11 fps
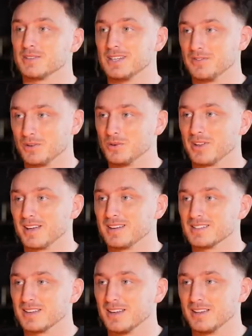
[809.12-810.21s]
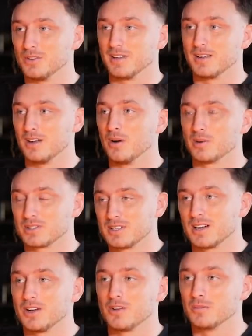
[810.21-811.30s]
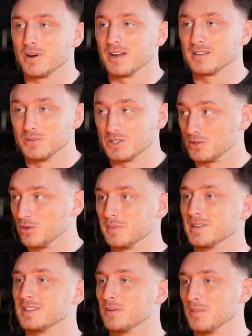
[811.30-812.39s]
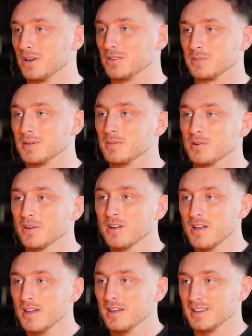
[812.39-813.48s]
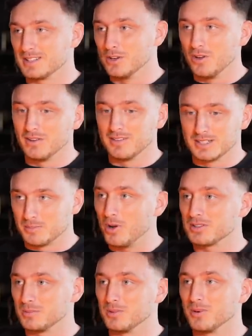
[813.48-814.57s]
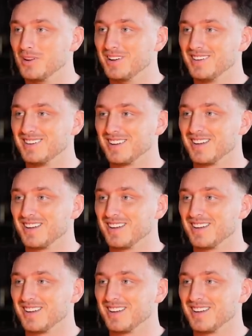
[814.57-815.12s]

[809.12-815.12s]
how difficult that is, and then you think, oh, I want to start a clothing brand, which has already been done by loads of people. Yeah. It's not. It's, it's not, possible. Yeah, yeah. yeah.